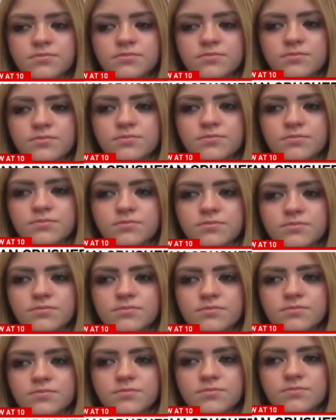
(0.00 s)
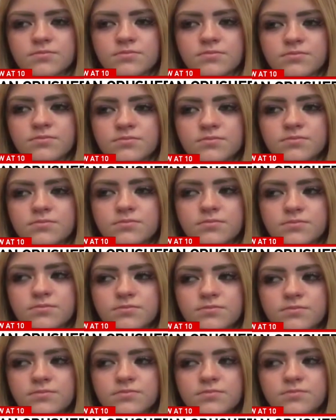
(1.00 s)

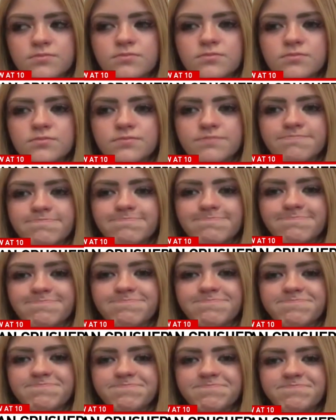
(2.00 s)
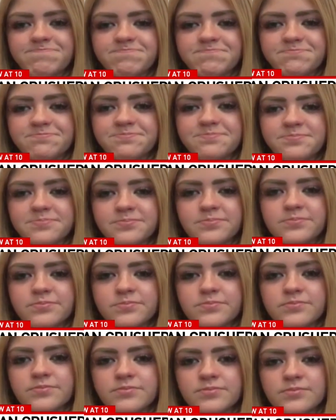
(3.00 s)

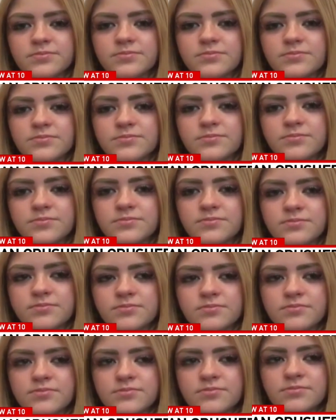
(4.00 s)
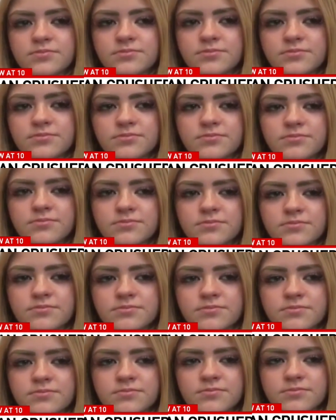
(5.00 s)

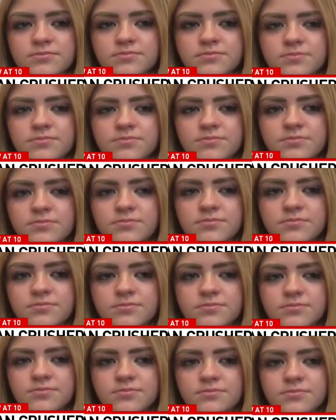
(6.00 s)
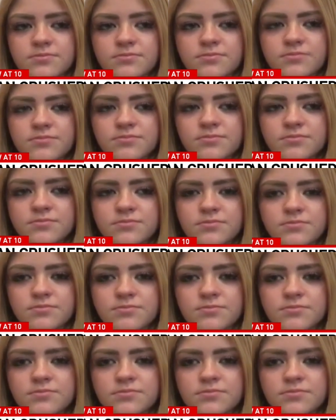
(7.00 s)
This person isn't speaking.